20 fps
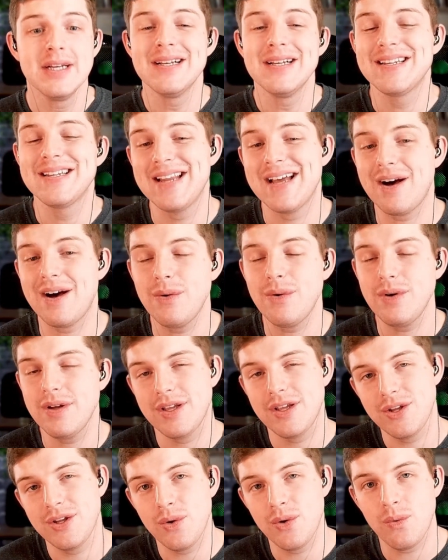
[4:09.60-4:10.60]
now
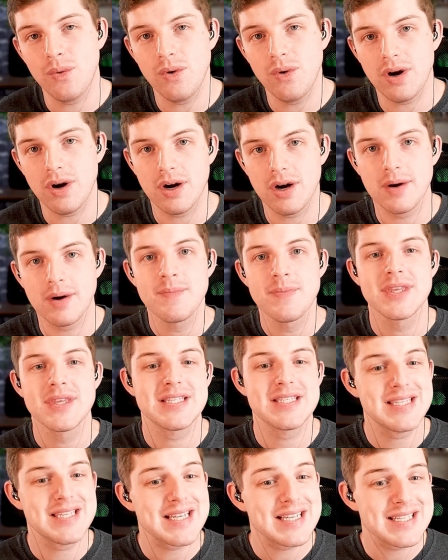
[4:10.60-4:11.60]
you're
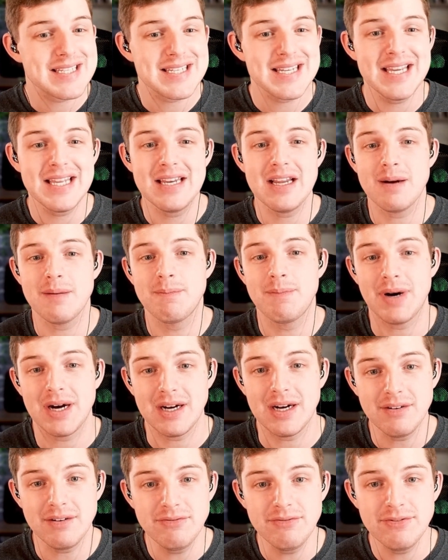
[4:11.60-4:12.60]
16
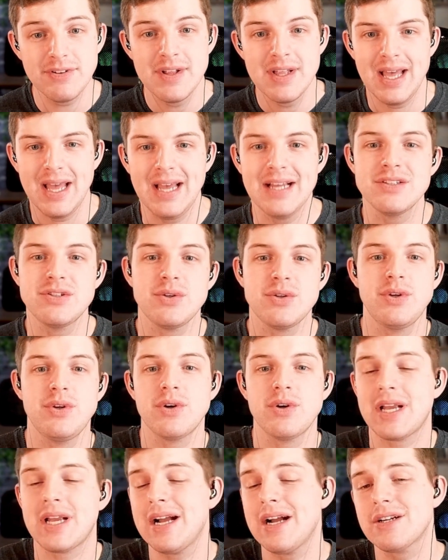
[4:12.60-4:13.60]
above, and so
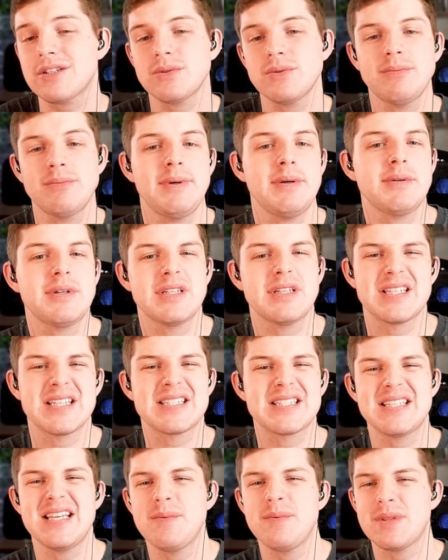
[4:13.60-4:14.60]
your character would be able to
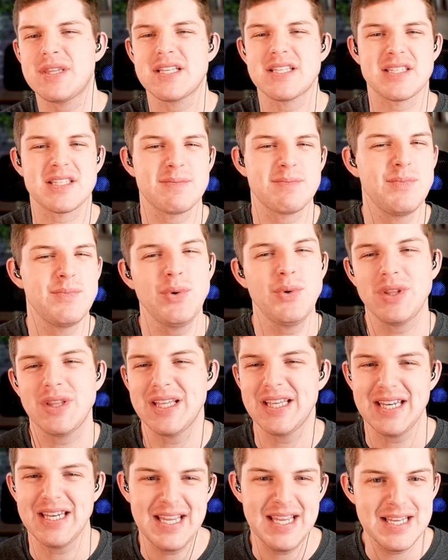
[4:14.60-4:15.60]
succeed with this
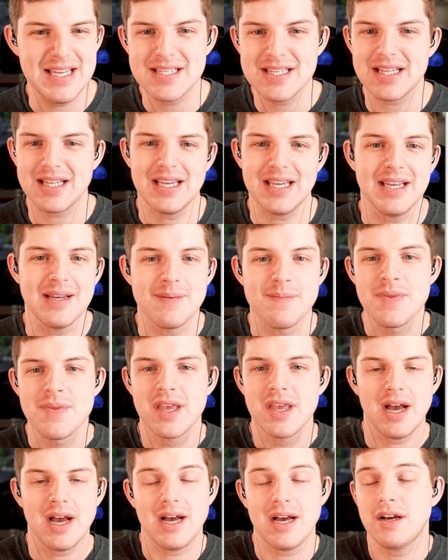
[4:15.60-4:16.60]
smoothly and easily,
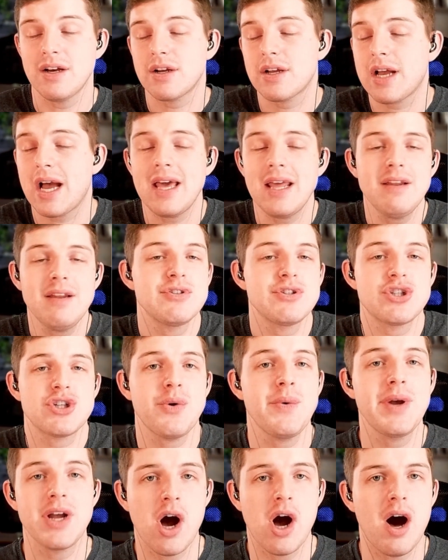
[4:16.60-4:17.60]
kind of
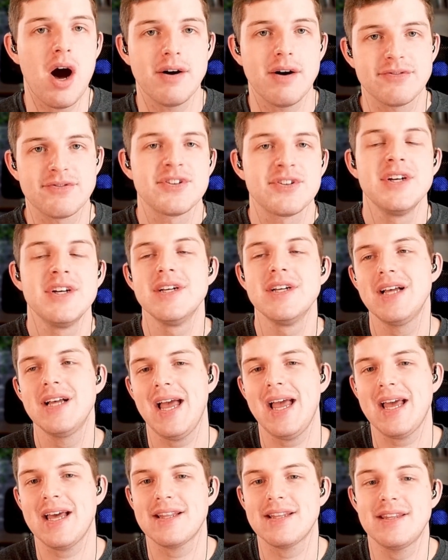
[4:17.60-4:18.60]
showing off.
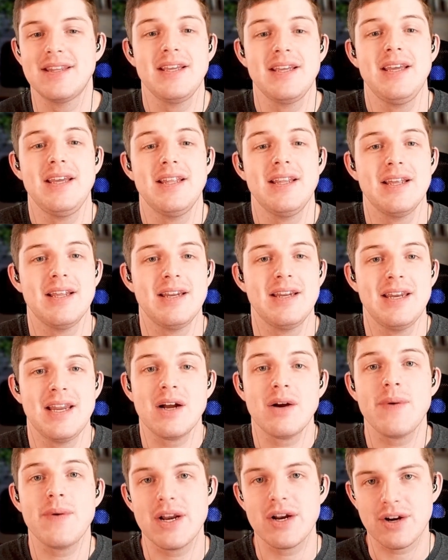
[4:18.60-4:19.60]
And the
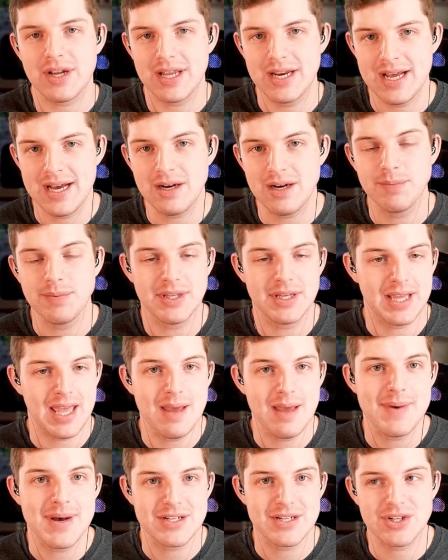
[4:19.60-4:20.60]
narrator can help, the
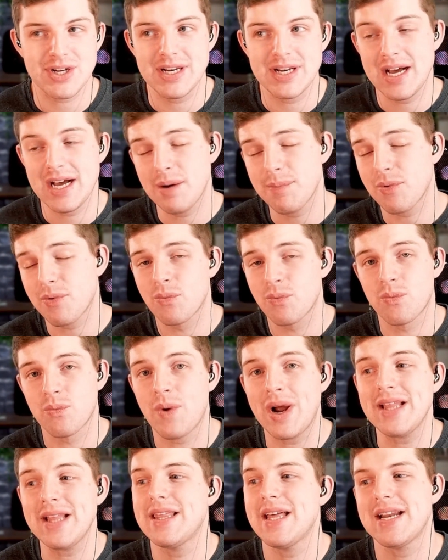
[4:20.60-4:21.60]
game master can help
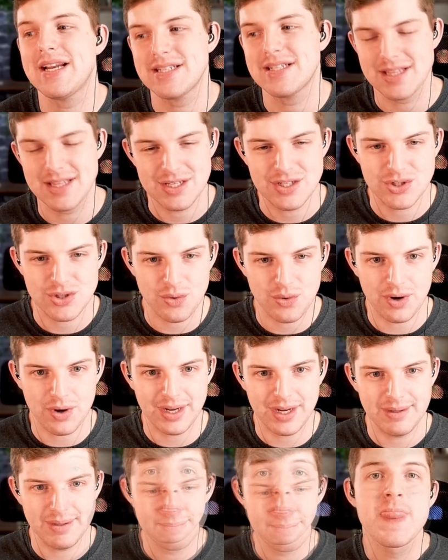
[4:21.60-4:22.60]
write that into the
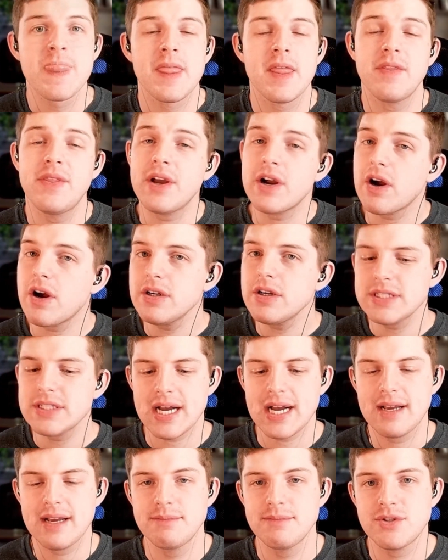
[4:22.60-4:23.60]
story. There are
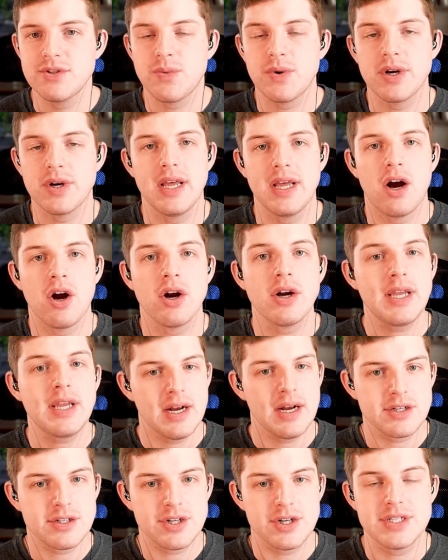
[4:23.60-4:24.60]
times when our
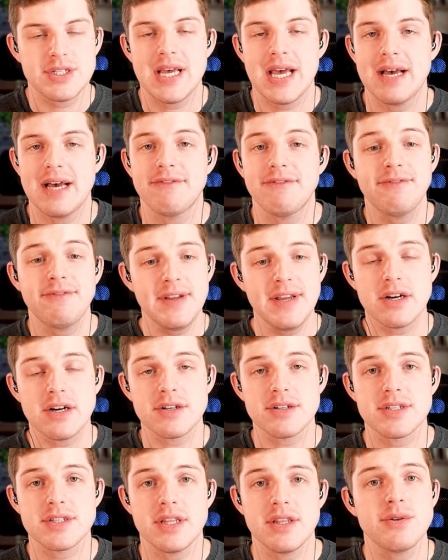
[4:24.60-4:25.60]
characters have
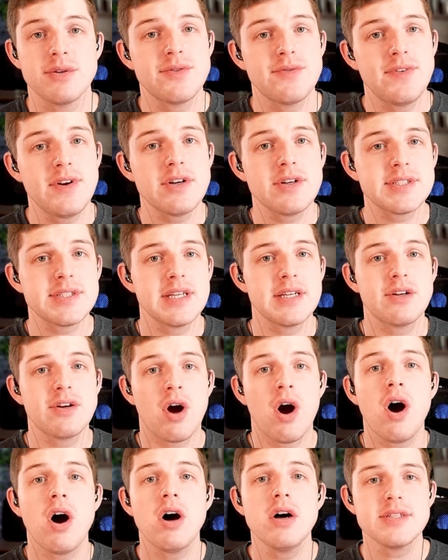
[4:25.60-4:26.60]
fears, and those fears can
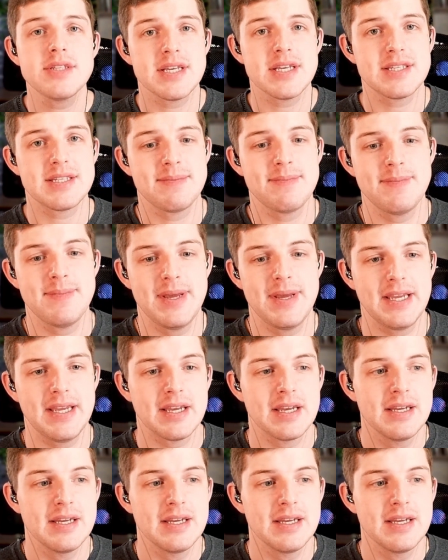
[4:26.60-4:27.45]
cause us to make